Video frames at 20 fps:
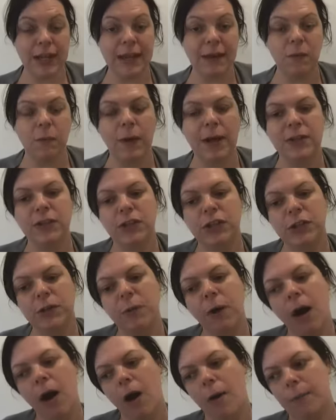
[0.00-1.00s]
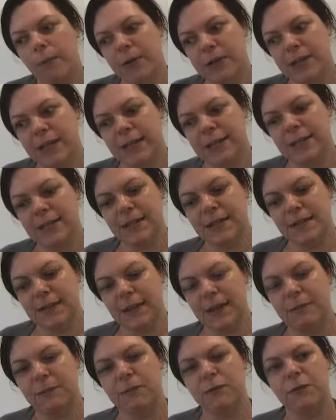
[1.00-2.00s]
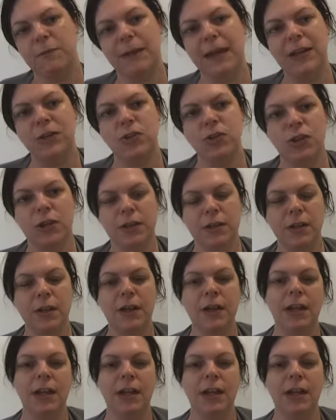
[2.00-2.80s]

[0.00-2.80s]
when you are presenting the information,